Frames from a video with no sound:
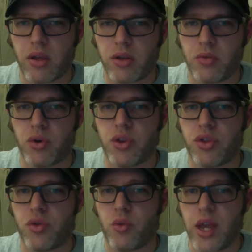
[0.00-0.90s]
worth
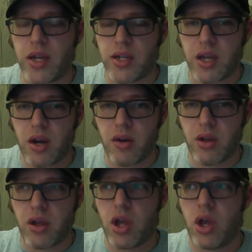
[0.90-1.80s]
the weight to
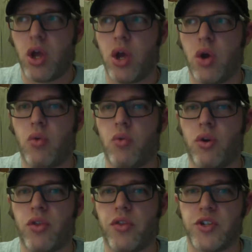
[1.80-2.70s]
carry,
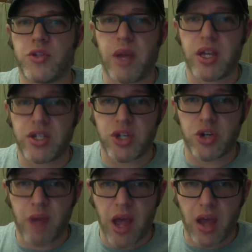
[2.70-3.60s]
worth the space in your
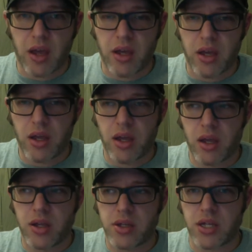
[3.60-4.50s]
pack
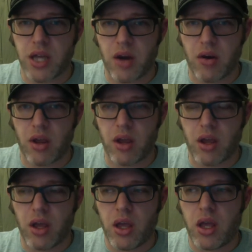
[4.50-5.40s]
to carry,
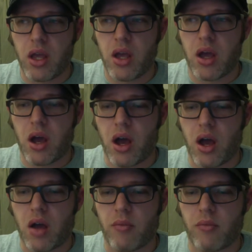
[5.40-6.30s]

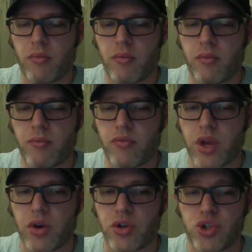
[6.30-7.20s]
that
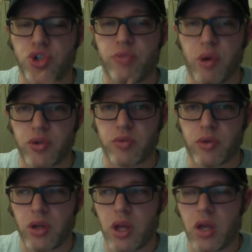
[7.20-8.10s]
are
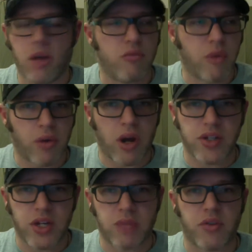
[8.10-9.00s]
disposable. Remember, I
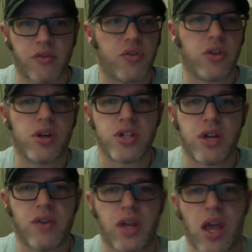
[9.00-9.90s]
said I'm living for
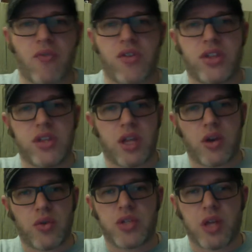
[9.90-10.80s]
longevity. Everything that
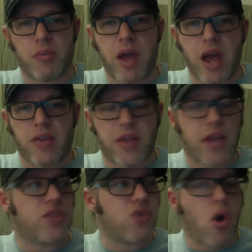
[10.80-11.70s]
goes in that pack, that
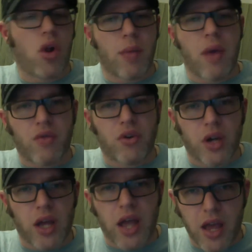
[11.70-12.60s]
is all I'm ever
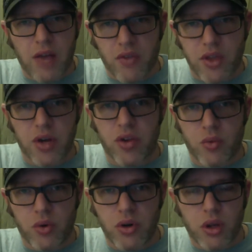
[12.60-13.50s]
going to have for the end of the
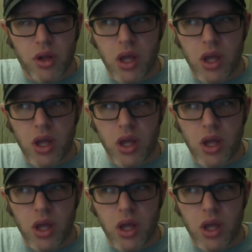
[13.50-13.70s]
world.